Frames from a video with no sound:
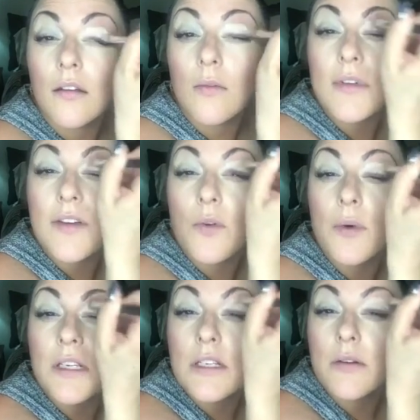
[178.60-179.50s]
What's
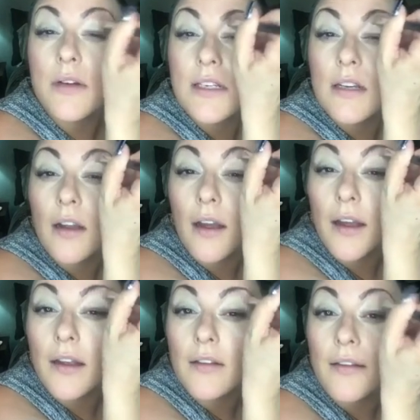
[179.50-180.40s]
everyone doing
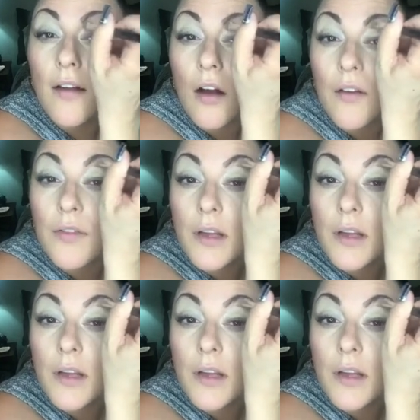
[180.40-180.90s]
tonight? It's like awfully